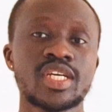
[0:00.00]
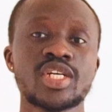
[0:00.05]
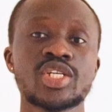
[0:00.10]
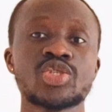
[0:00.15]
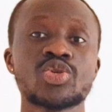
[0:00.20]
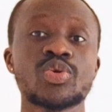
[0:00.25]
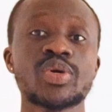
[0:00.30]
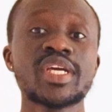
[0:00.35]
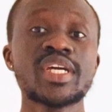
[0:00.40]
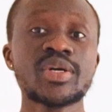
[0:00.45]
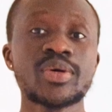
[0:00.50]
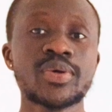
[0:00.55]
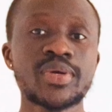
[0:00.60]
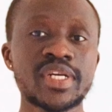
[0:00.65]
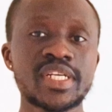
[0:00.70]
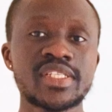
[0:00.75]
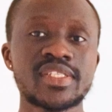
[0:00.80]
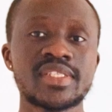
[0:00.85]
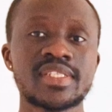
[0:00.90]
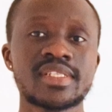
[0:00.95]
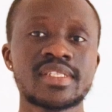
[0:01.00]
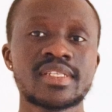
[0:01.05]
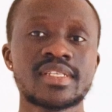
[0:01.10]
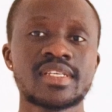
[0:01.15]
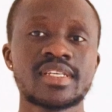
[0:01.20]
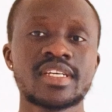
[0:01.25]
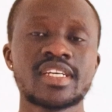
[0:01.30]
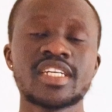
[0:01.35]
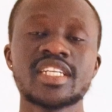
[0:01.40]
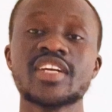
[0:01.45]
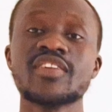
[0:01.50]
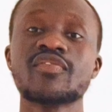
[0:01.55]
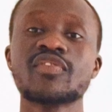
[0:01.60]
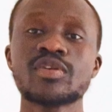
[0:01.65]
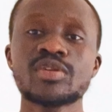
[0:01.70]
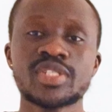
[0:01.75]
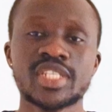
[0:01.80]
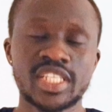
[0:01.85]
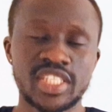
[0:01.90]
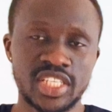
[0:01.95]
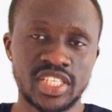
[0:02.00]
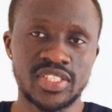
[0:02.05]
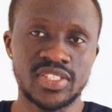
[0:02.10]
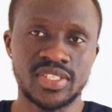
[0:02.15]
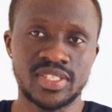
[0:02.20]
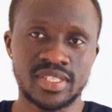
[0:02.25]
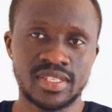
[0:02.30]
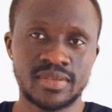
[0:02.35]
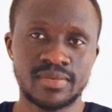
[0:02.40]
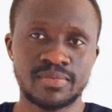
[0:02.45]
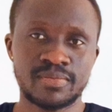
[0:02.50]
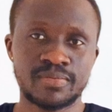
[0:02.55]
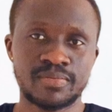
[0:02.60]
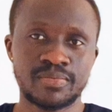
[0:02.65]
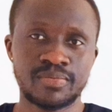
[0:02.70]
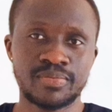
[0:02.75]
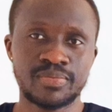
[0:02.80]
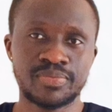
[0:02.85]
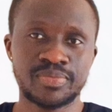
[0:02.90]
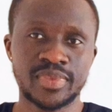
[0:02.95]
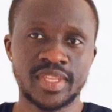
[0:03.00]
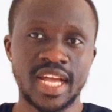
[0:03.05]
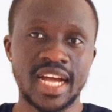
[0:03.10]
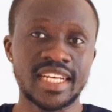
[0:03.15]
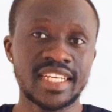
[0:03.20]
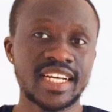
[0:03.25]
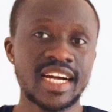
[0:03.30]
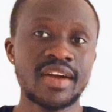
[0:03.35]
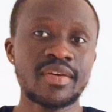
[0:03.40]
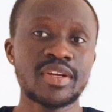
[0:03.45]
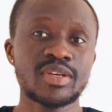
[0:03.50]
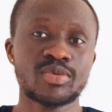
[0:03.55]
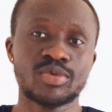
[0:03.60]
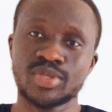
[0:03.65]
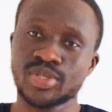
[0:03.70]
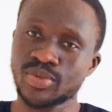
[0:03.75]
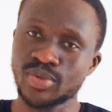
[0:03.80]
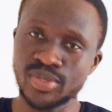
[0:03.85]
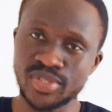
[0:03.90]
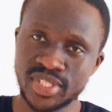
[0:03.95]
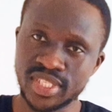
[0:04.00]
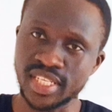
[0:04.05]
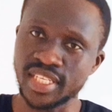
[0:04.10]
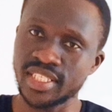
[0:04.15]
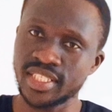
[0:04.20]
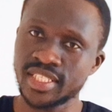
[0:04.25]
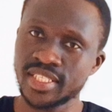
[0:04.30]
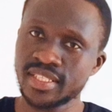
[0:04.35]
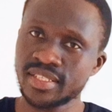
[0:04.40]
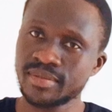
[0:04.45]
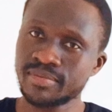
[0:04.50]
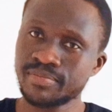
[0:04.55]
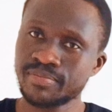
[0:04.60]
to increase the voltages and current was constant.